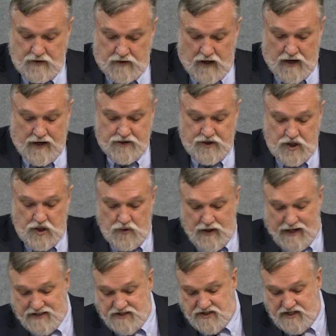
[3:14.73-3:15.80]
God, do you
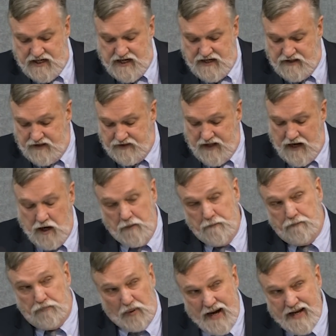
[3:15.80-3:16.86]
not see that they are
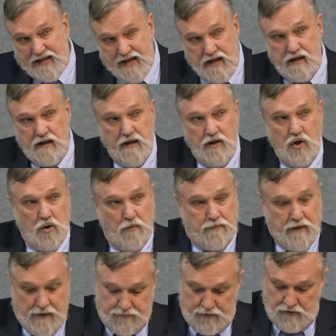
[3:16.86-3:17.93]
breaking your
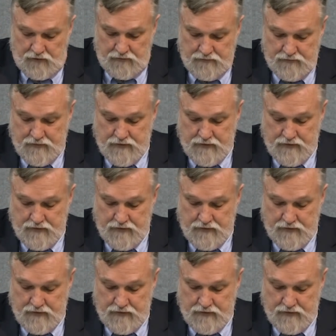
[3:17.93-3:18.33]
people?